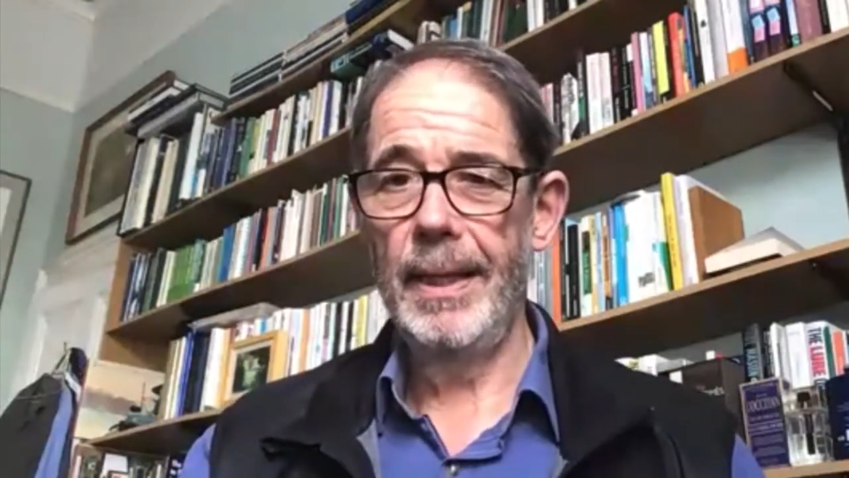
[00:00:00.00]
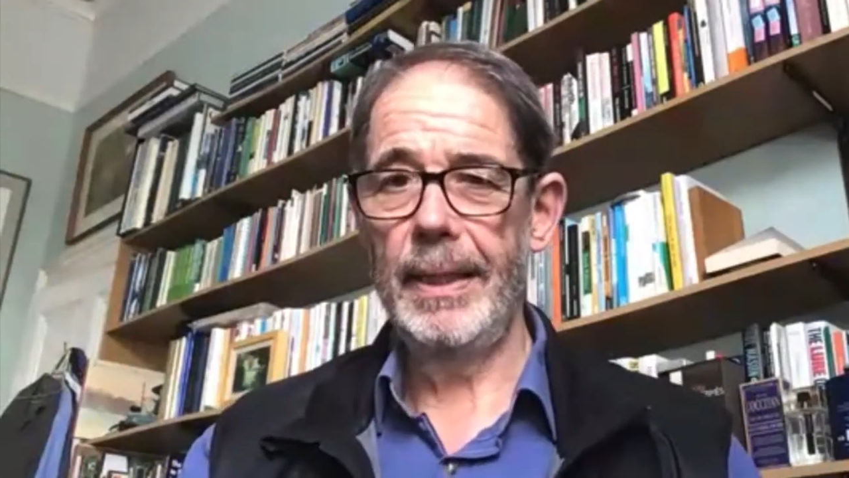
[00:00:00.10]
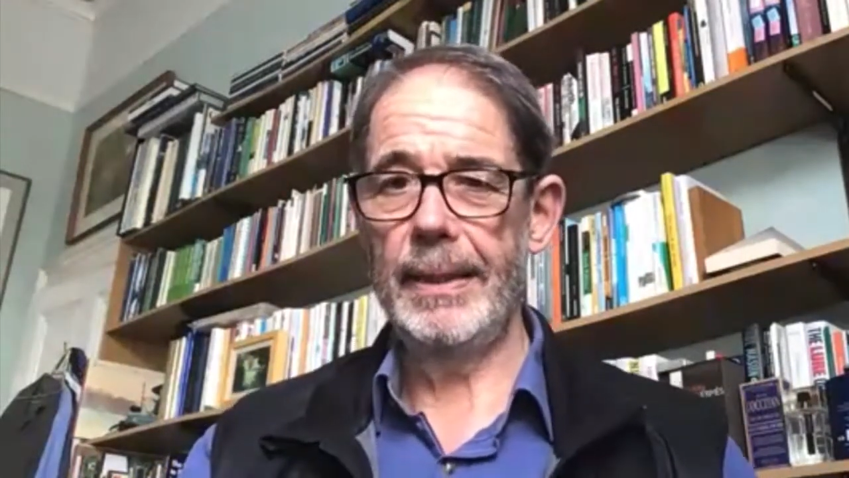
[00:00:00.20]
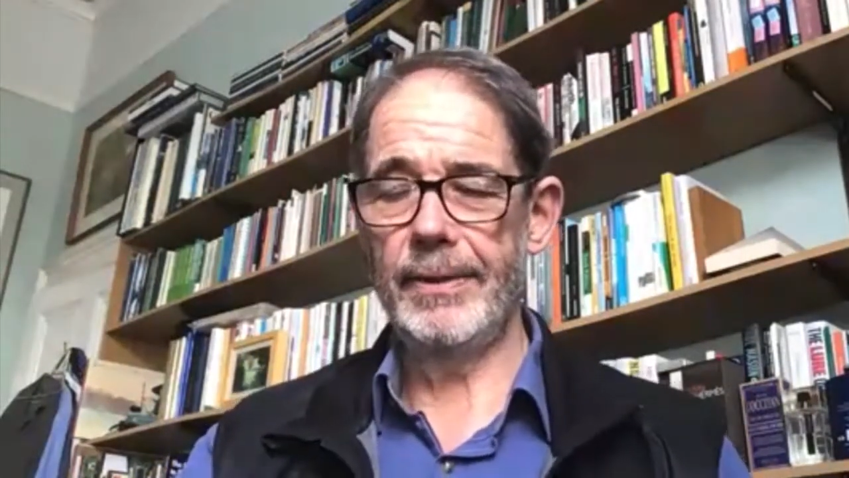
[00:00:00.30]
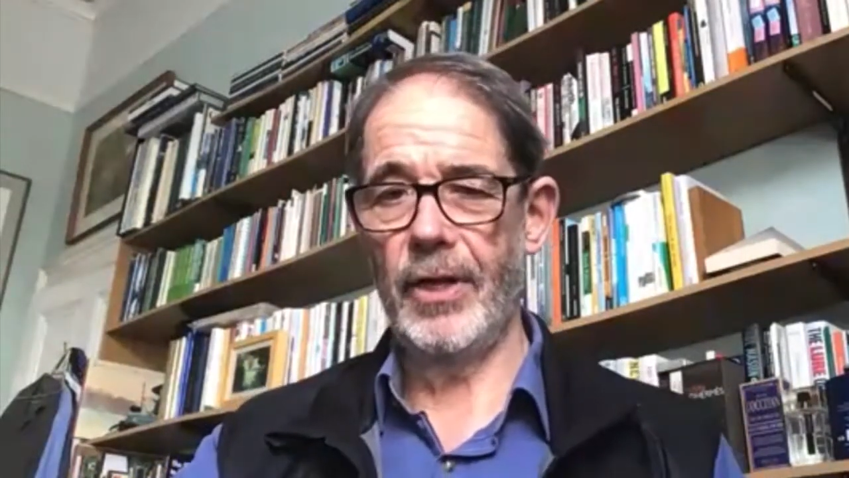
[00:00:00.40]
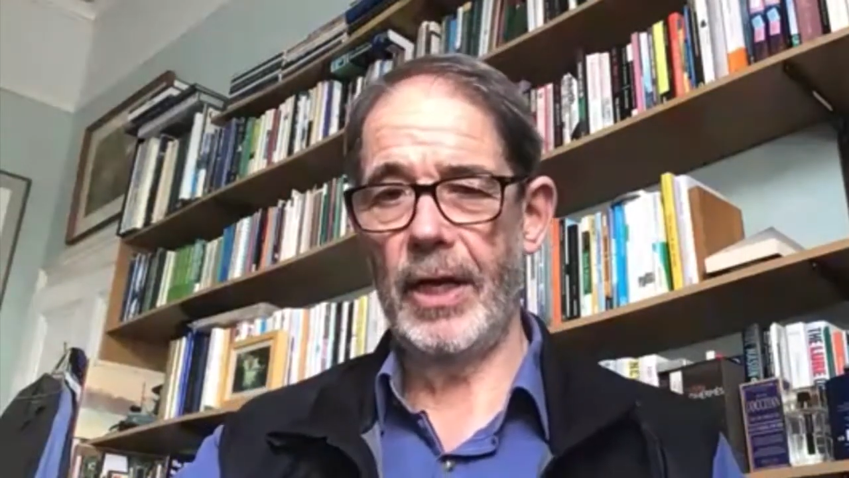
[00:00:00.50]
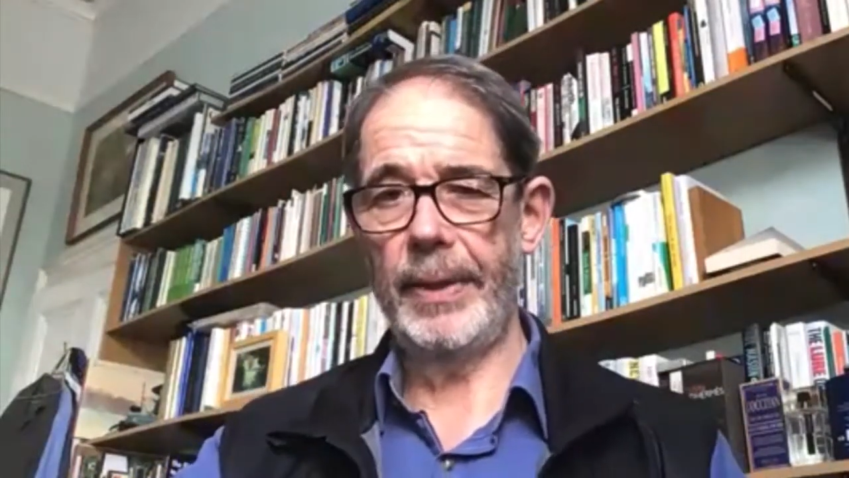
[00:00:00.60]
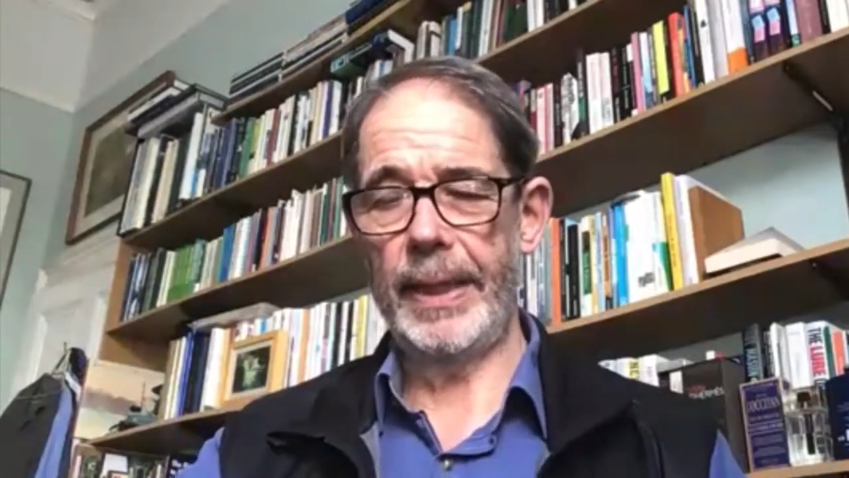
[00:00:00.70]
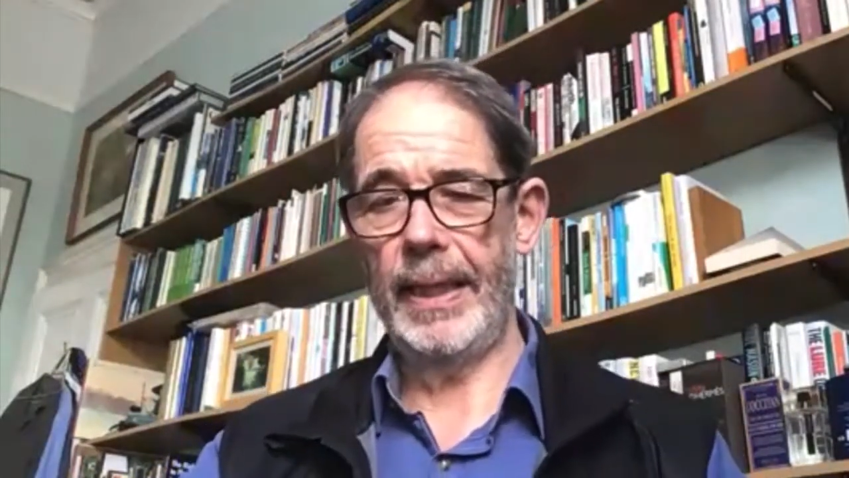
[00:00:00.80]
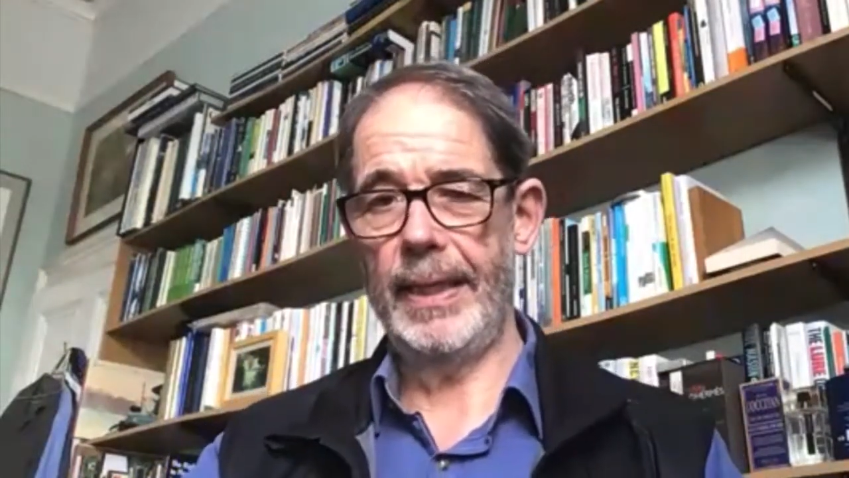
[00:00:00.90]
is
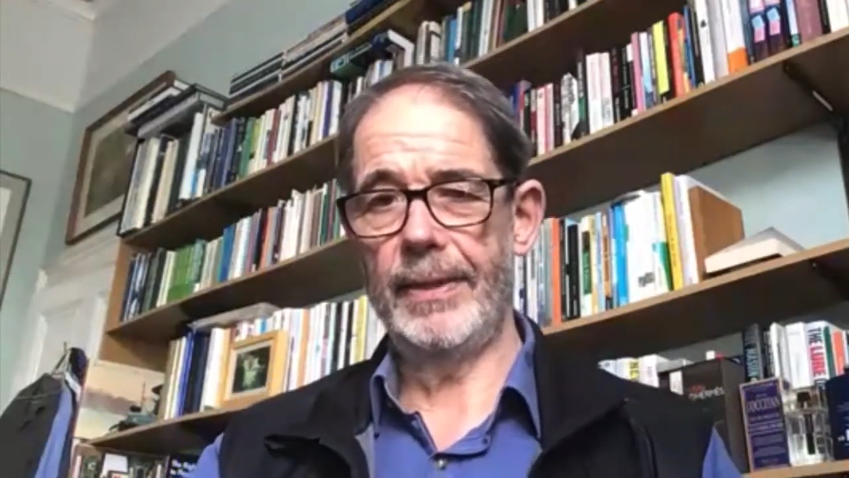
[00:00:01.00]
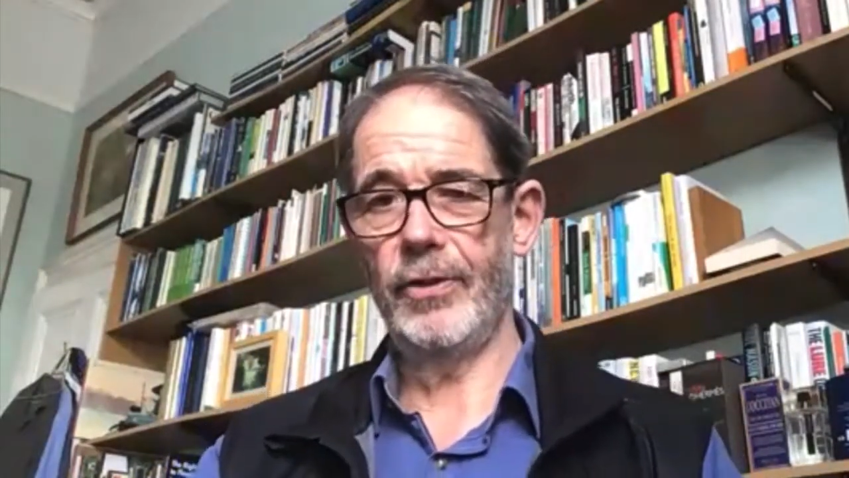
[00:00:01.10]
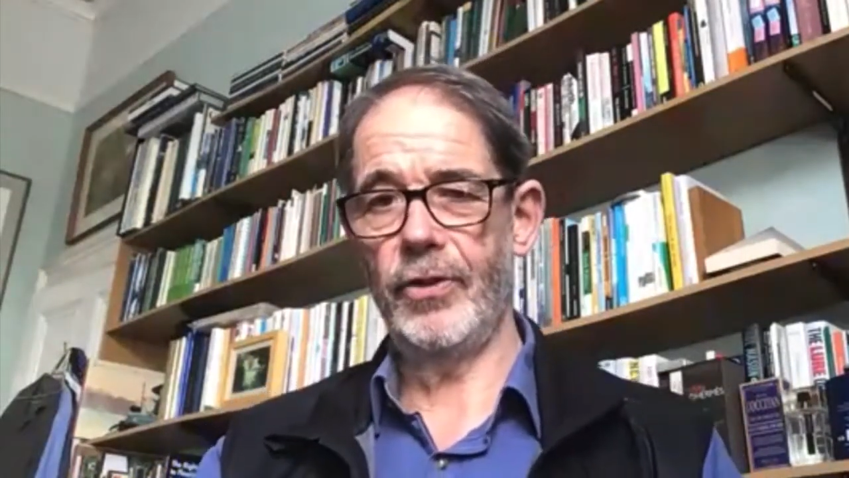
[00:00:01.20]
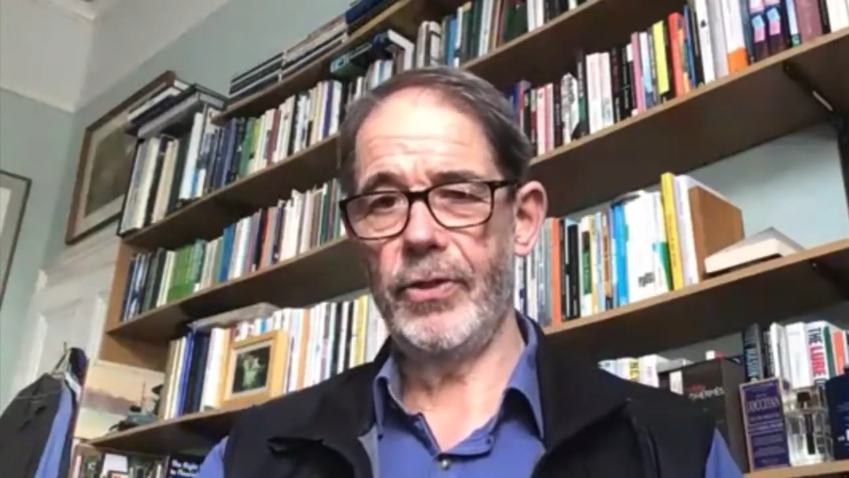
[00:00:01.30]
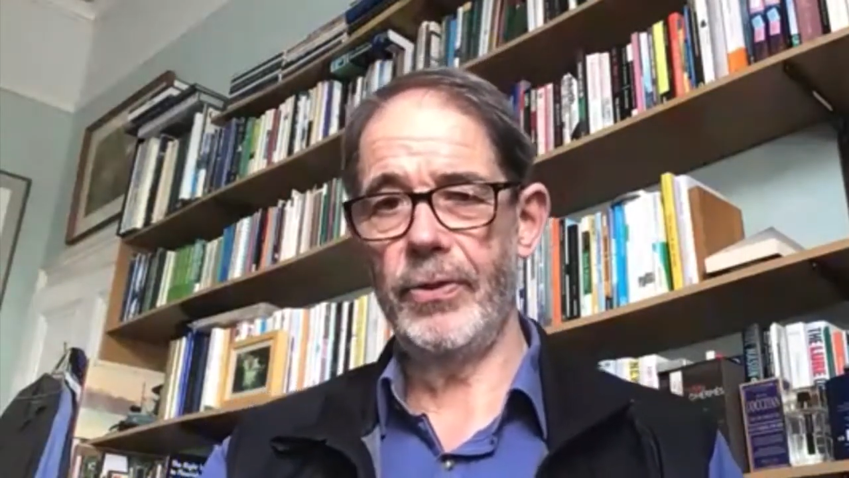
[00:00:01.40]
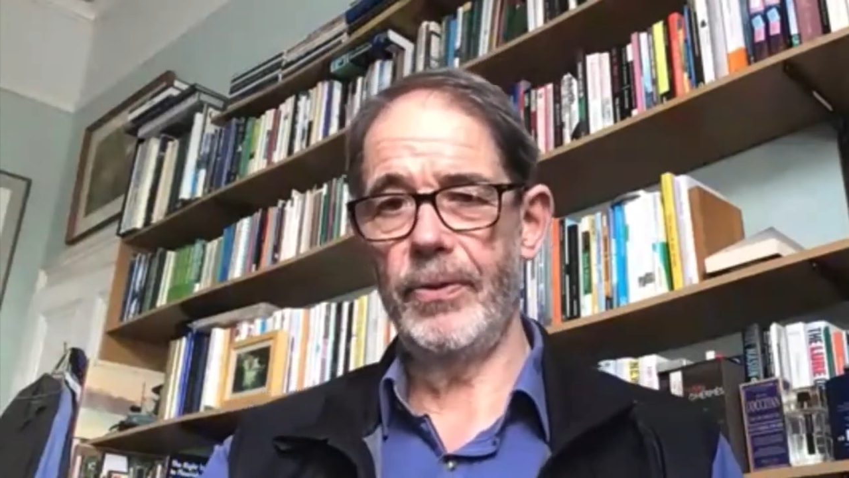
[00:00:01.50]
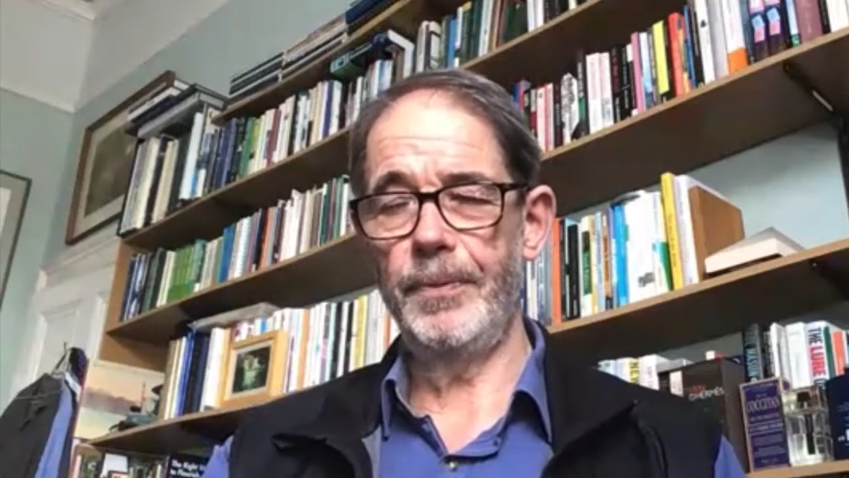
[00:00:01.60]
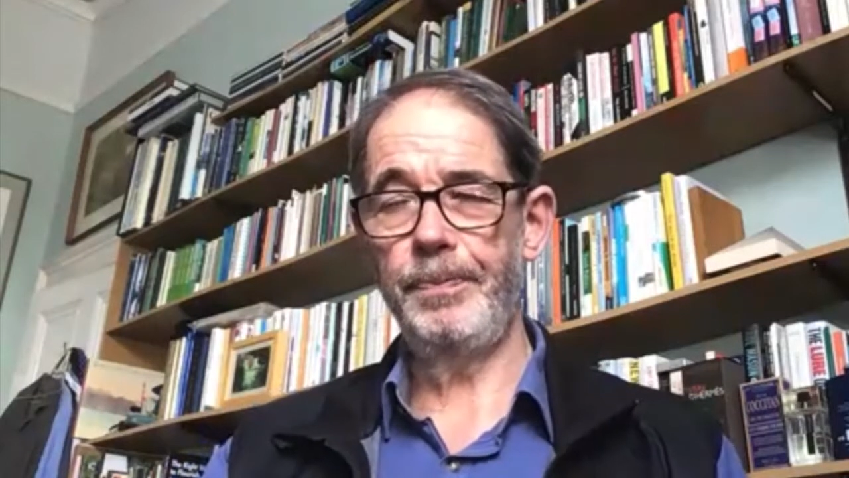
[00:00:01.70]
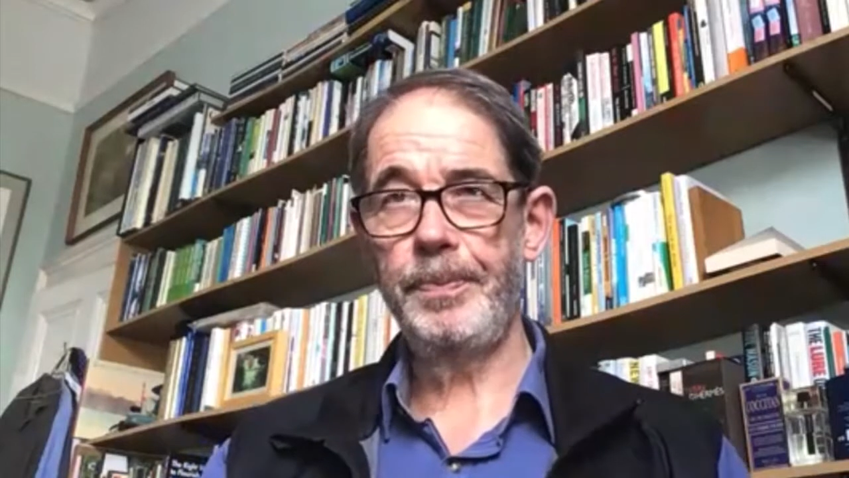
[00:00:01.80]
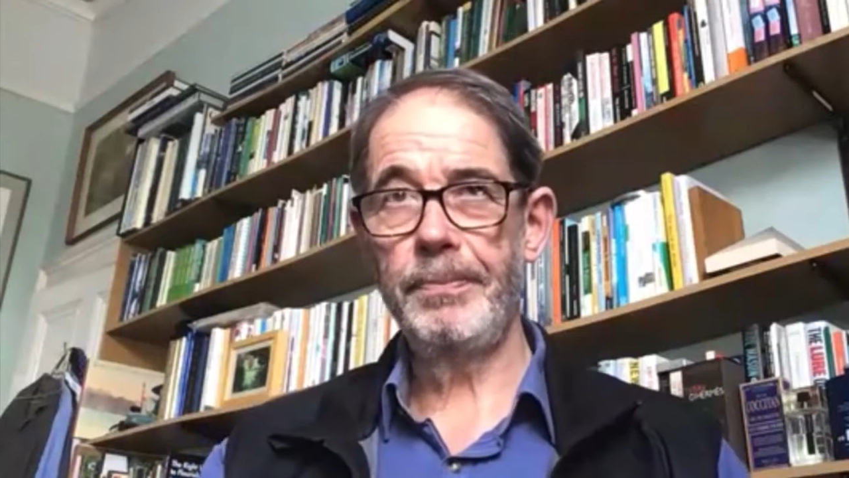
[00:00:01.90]
going into